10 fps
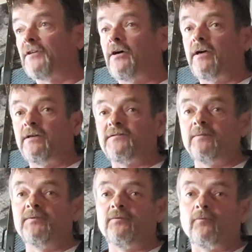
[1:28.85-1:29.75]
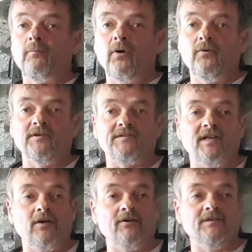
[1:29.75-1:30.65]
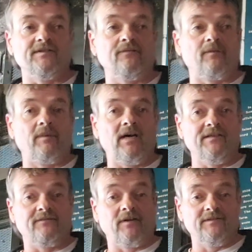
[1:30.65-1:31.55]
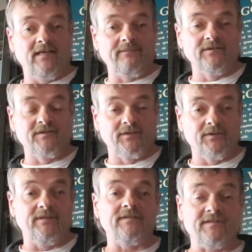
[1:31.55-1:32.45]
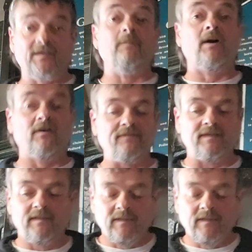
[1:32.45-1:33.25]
some of the remotest areas in Vermont, as far as I'm concerned, some of.